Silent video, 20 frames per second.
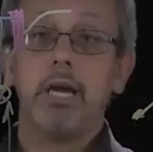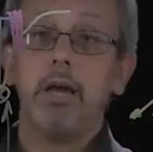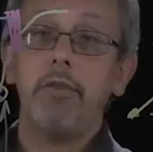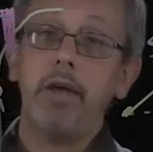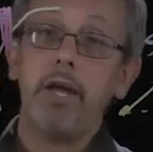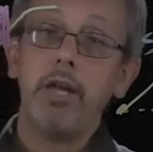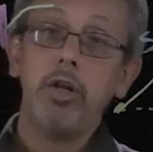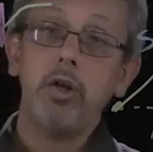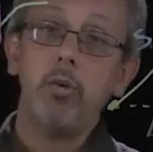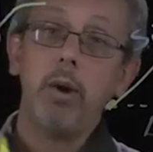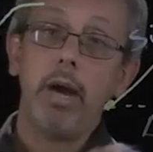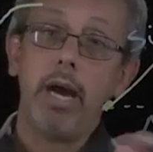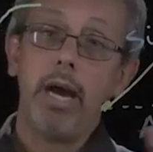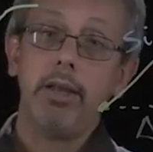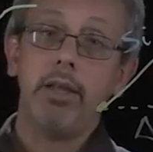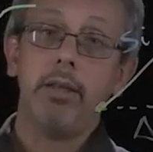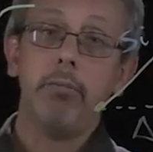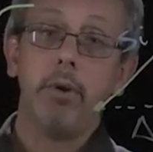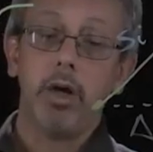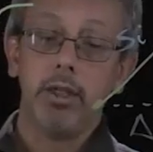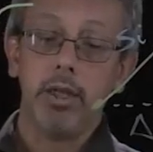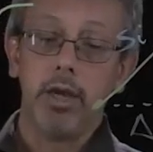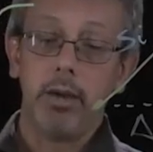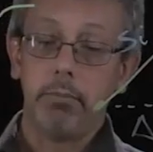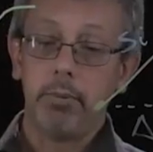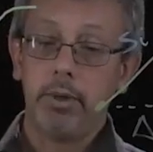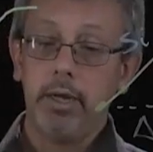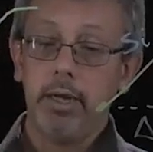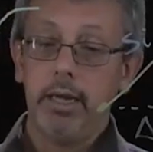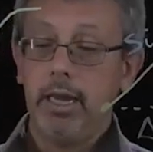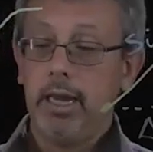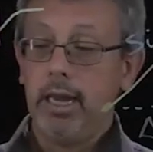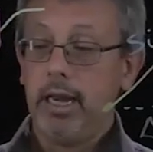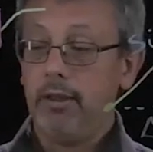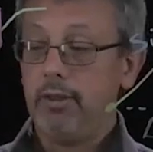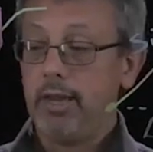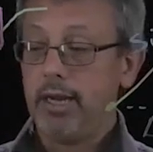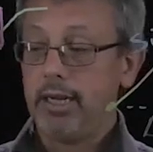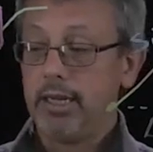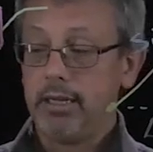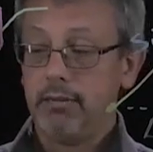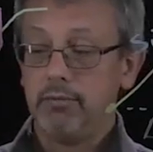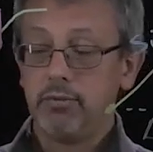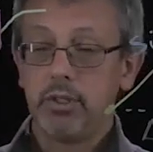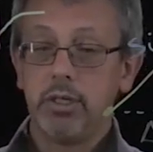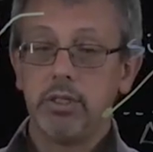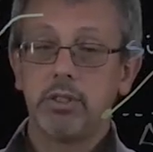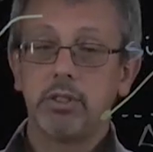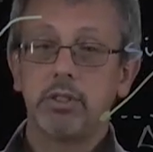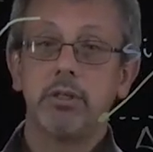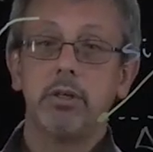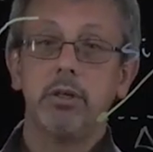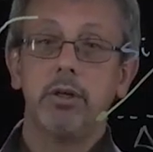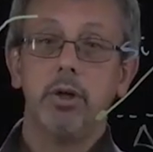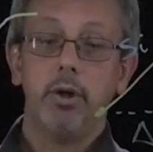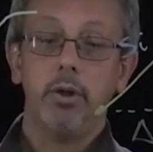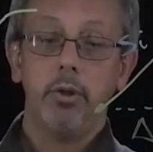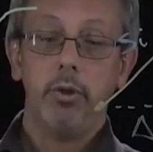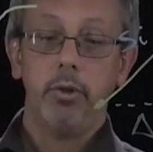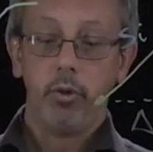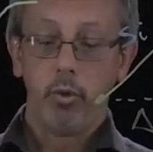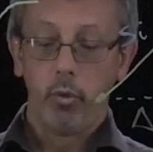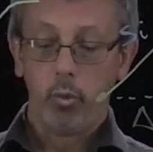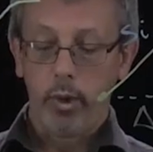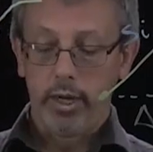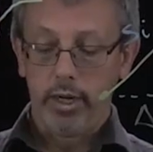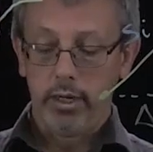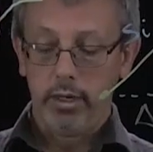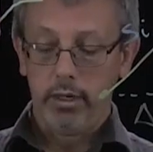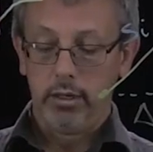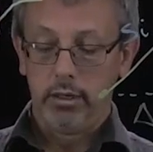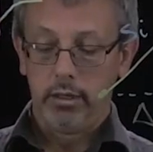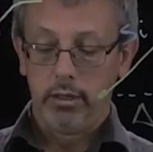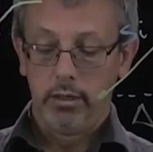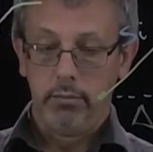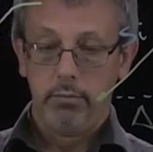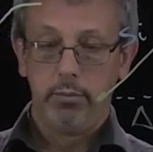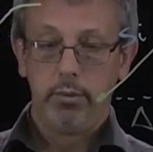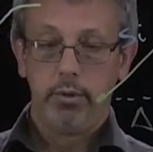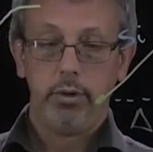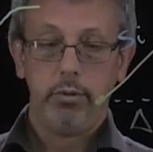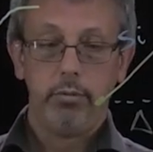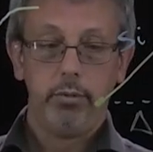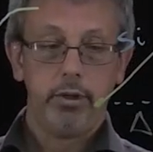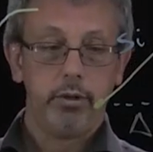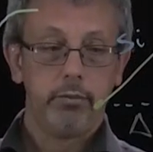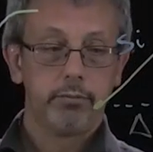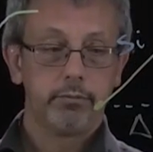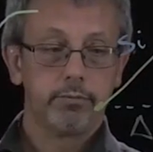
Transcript: And then you add them all up, and that gives us the wetted perimeter.